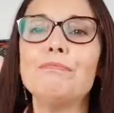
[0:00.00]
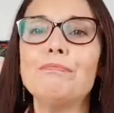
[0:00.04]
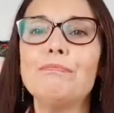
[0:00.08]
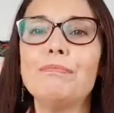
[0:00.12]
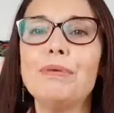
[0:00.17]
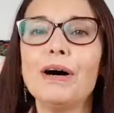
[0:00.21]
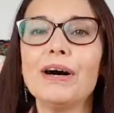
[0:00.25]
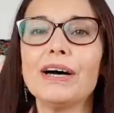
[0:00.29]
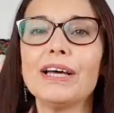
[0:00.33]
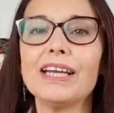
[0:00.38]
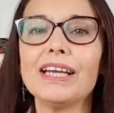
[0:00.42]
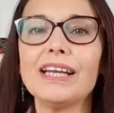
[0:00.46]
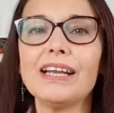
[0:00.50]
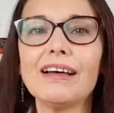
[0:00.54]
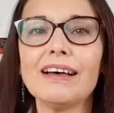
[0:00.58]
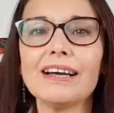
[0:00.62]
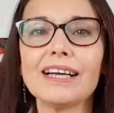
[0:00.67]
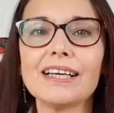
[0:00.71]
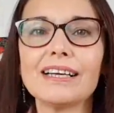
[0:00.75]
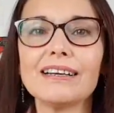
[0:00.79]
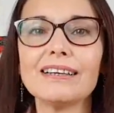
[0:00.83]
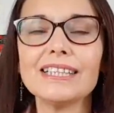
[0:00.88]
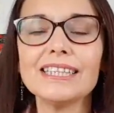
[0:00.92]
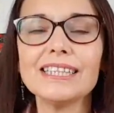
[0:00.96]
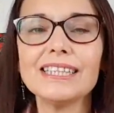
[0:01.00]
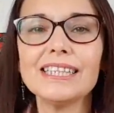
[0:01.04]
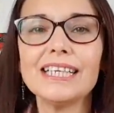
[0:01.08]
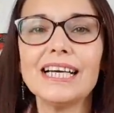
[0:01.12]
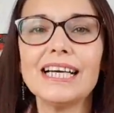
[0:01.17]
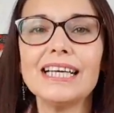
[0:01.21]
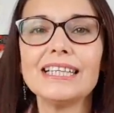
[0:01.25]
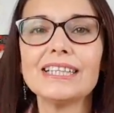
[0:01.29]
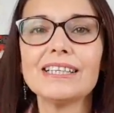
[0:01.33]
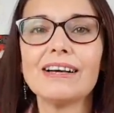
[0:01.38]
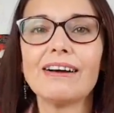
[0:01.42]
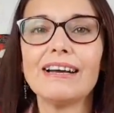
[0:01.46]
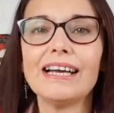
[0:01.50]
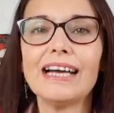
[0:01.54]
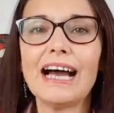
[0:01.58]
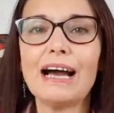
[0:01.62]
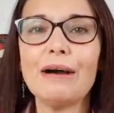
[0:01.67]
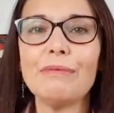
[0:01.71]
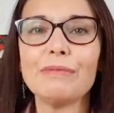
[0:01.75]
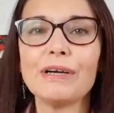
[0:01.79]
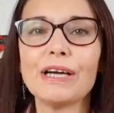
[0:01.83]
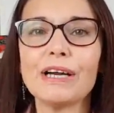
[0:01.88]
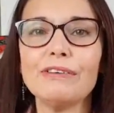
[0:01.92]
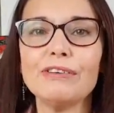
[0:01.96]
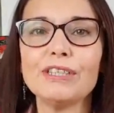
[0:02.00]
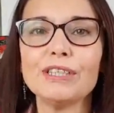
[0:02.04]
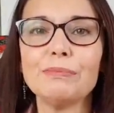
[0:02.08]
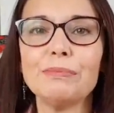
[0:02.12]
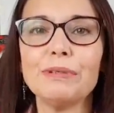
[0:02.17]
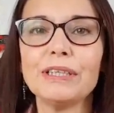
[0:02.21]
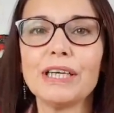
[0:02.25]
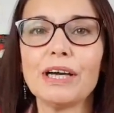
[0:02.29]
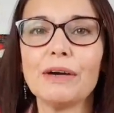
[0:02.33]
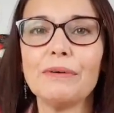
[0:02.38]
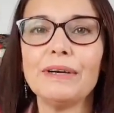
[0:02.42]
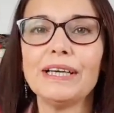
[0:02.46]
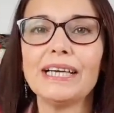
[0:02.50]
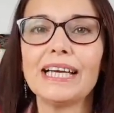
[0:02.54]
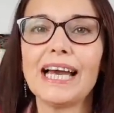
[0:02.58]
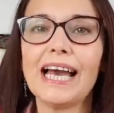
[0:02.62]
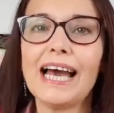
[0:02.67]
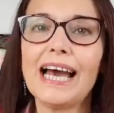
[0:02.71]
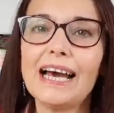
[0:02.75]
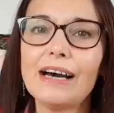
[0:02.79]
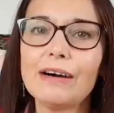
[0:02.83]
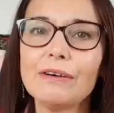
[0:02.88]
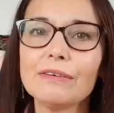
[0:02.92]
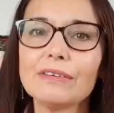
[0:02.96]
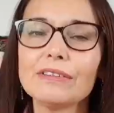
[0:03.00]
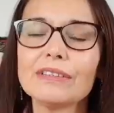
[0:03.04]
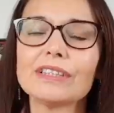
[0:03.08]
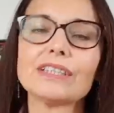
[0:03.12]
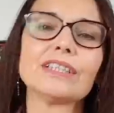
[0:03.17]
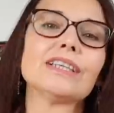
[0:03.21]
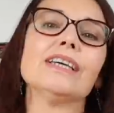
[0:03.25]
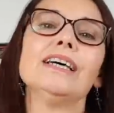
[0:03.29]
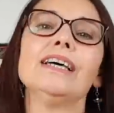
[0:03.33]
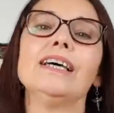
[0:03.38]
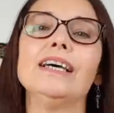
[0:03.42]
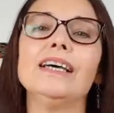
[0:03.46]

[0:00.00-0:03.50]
But like I said, I am going to be going out.